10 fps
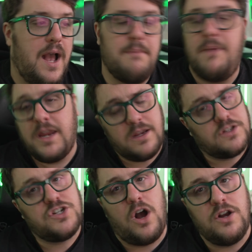and my
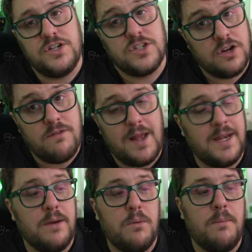charges
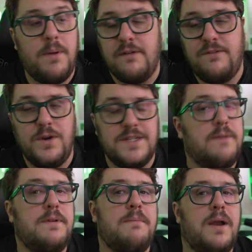correctly,
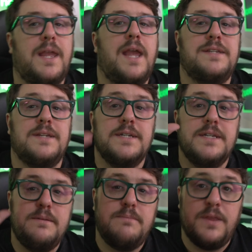£1.47 in my case,
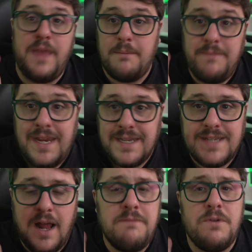but that means
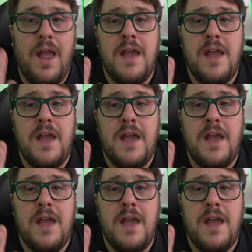that I've got